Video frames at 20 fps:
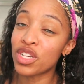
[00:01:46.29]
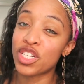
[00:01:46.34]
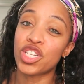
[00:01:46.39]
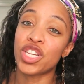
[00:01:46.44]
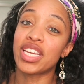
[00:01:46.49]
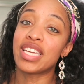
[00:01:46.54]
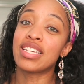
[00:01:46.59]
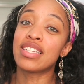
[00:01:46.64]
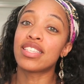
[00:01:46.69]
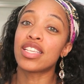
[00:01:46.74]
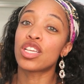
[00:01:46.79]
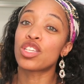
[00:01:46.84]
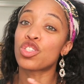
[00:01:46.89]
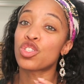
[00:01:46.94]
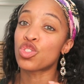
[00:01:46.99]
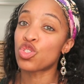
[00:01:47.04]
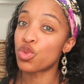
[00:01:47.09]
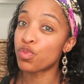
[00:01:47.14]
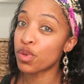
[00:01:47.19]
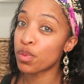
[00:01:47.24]
which is
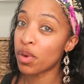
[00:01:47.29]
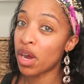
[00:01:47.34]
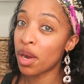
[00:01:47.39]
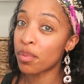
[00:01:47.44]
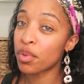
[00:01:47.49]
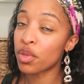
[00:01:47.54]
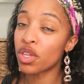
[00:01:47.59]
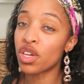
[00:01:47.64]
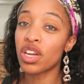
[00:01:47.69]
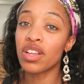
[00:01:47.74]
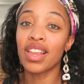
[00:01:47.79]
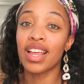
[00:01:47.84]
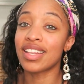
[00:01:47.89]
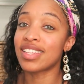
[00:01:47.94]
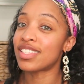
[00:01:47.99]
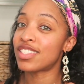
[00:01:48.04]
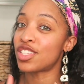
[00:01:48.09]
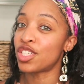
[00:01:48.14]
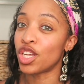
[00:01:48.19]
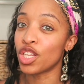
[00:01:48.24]
super popular,
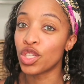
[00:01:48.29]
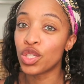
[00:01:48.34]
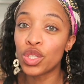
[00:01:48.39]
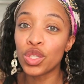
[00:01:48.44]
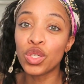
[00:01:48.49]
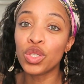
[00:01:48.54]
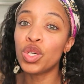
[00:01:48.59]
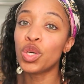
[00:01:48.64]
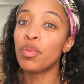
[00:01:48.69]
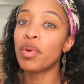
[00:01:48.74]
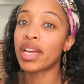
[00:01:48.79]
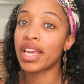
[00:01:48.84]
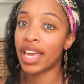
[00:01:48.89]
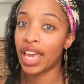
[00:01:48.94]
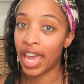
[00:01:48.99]
that's Tulum,